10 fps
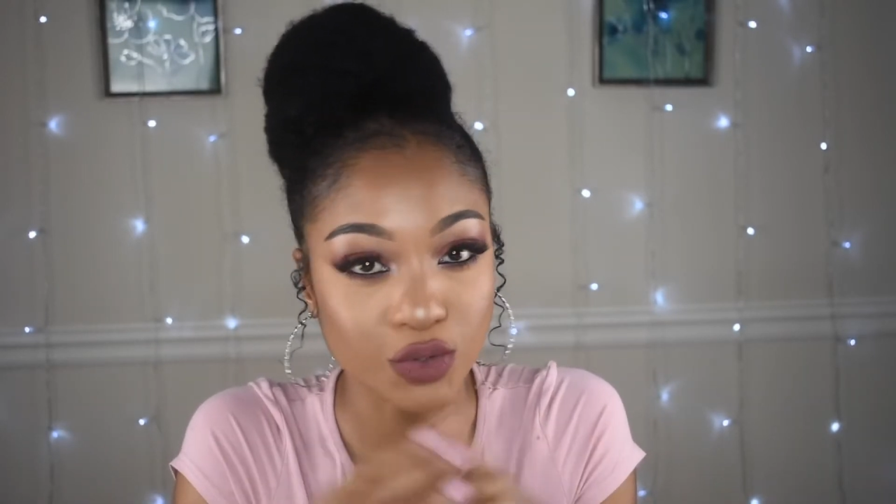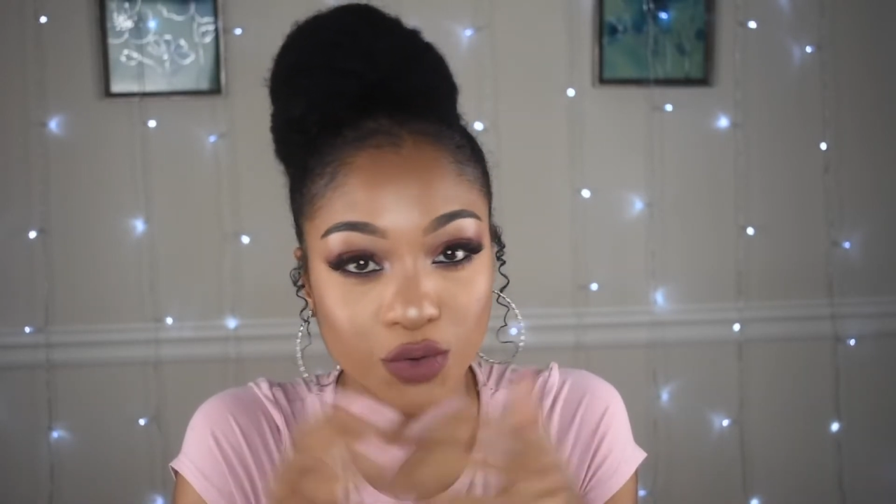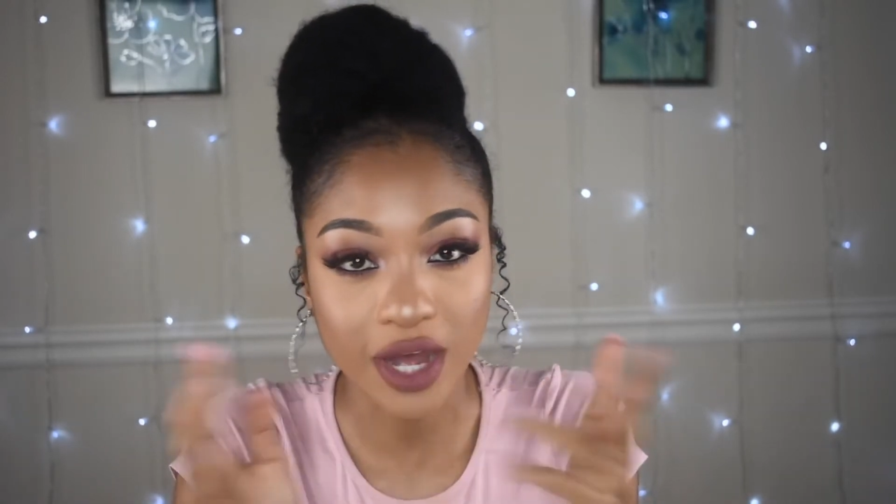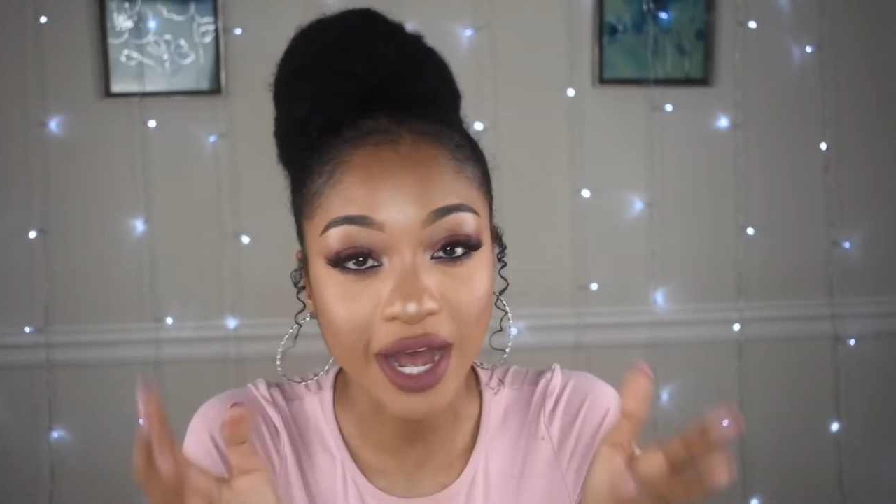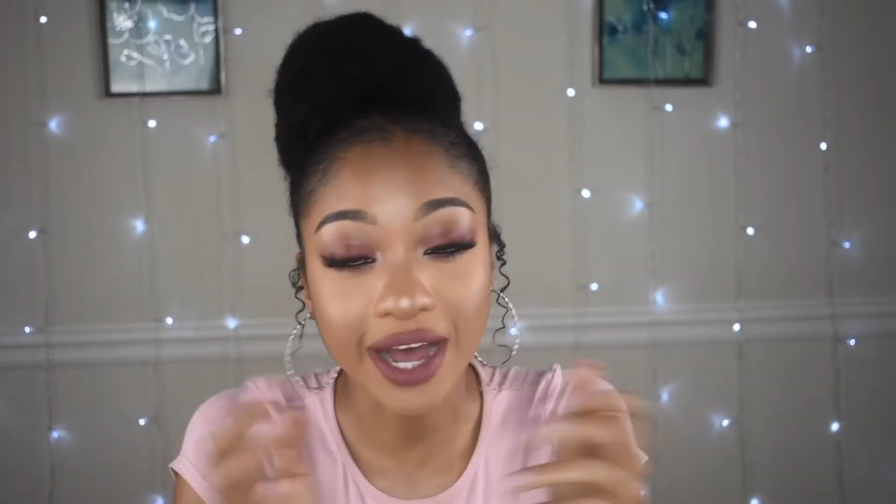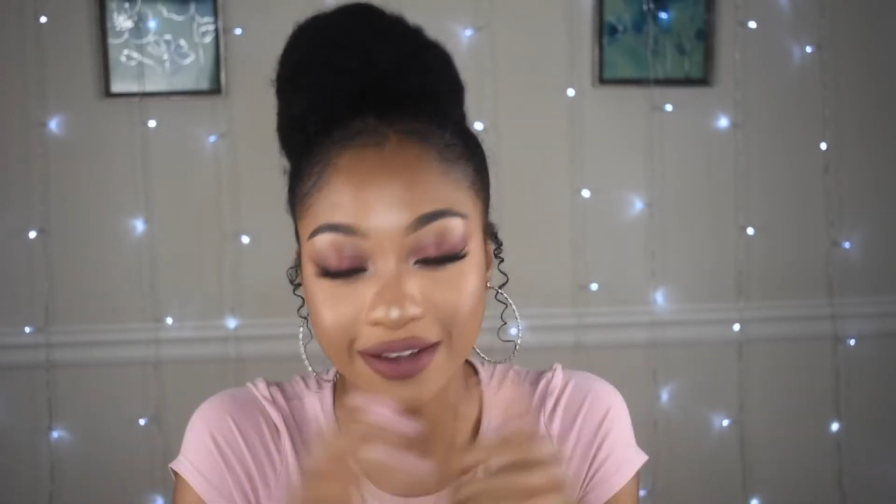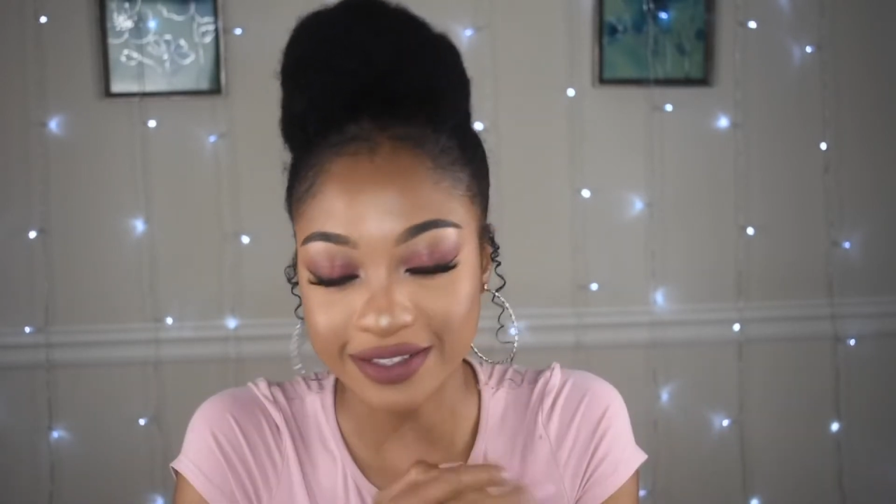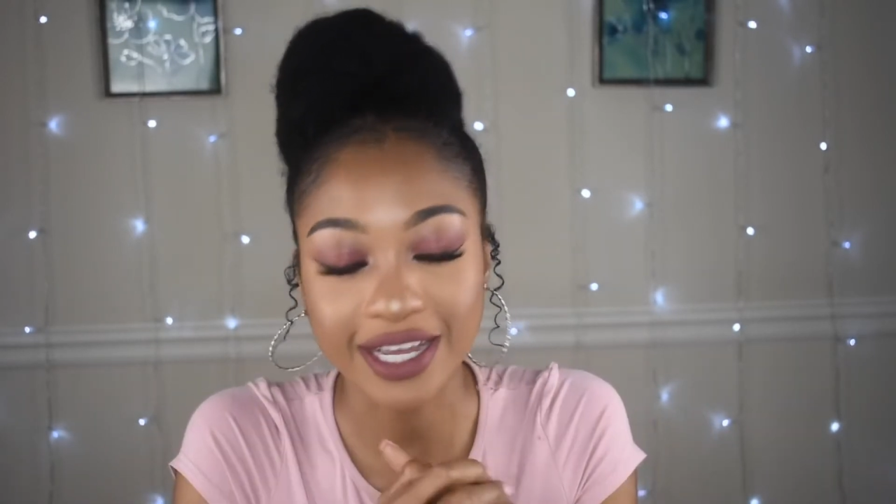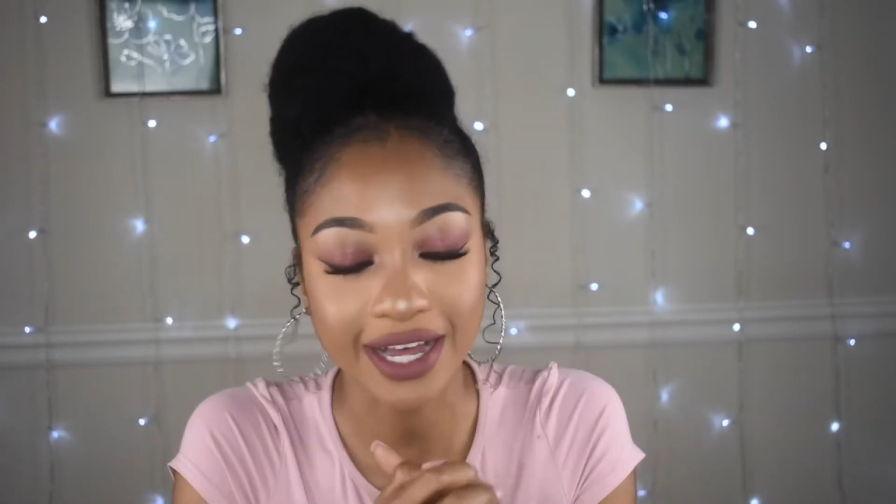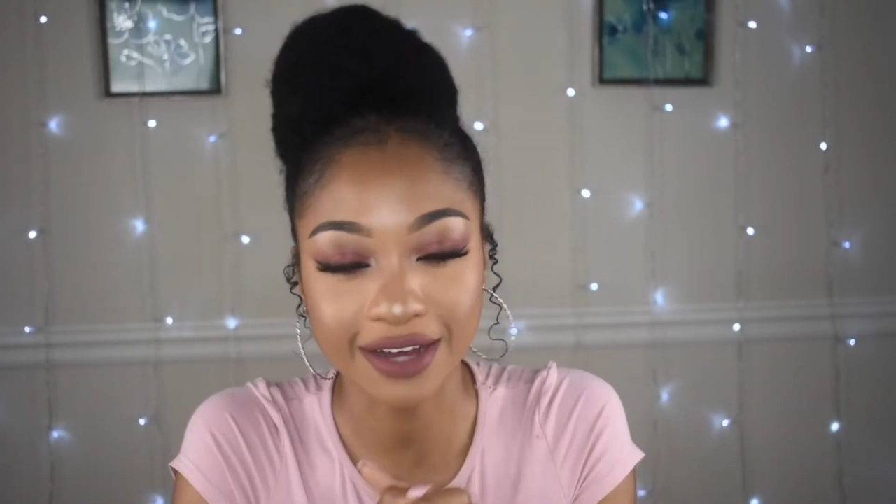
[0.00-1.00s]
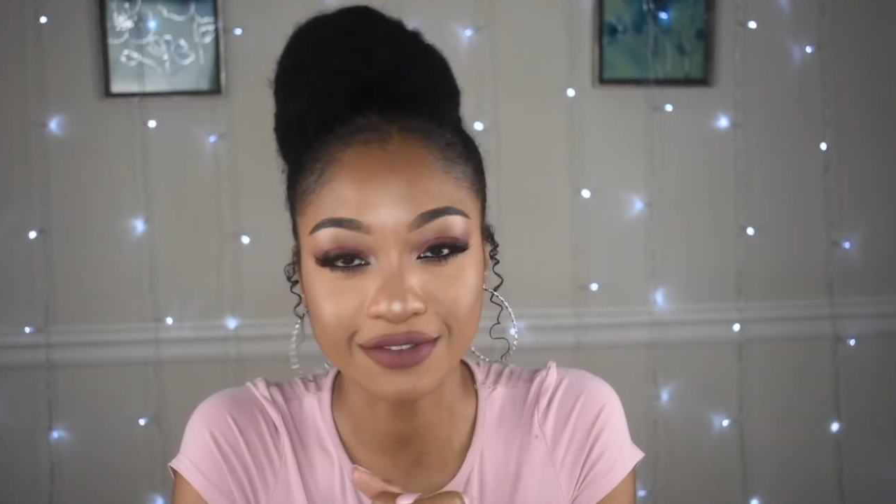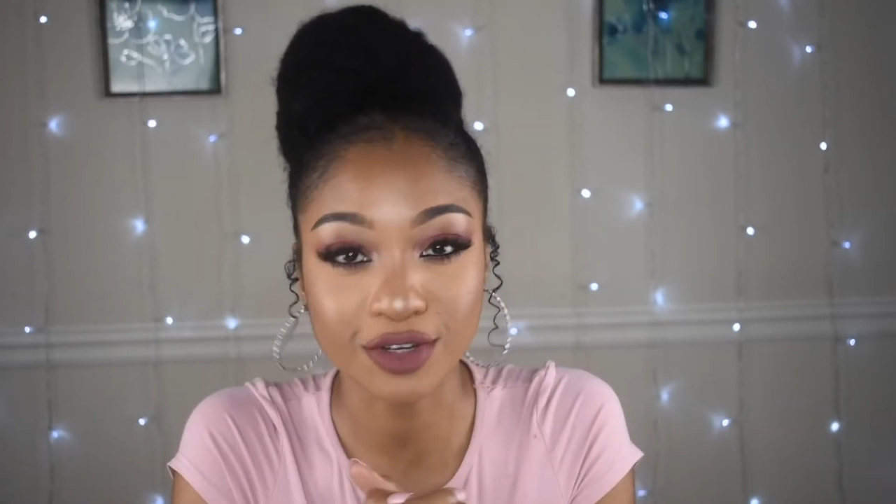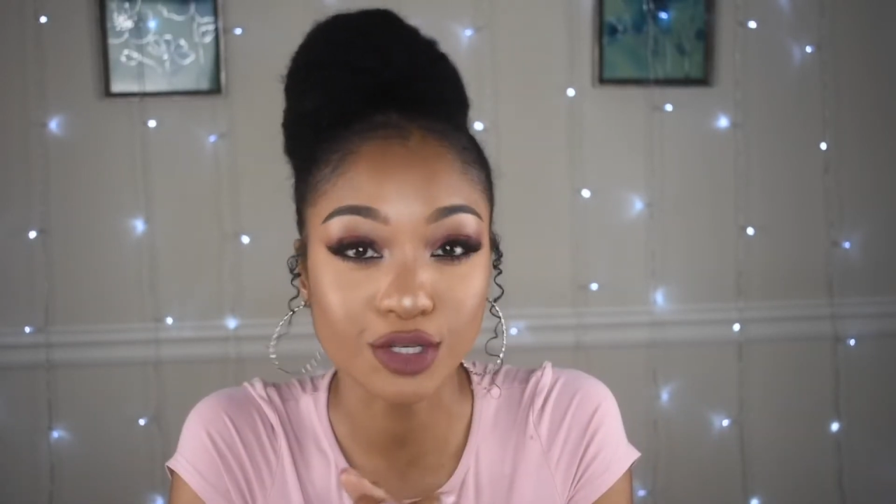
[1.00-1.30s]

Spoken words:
so I have to have